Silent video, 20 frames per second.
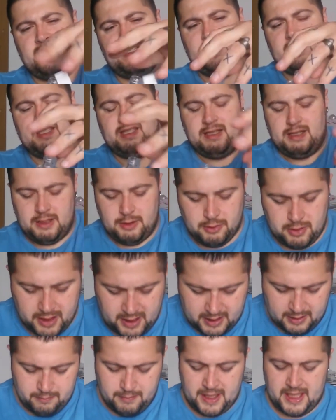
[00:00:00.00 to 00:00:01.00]
It's a little
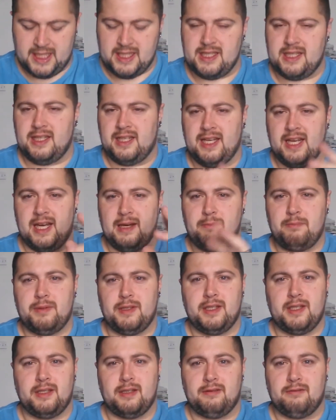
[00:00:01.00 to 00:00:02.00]
kind of medicine cap
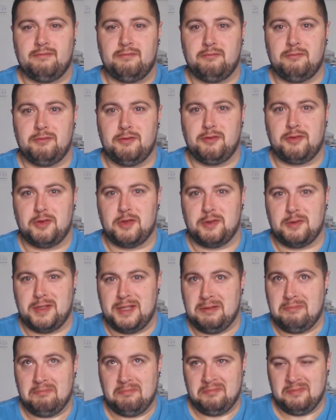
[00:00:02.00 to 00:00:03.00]
that you can throw
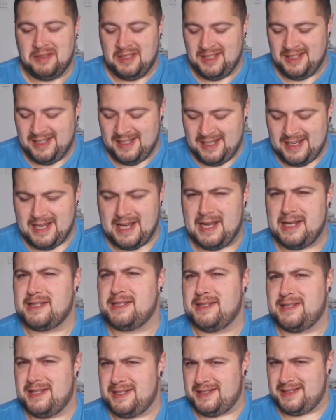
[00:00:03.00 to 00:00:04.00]
away
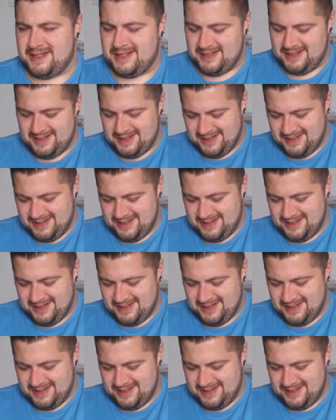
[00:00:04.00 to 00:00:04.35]
accidentally.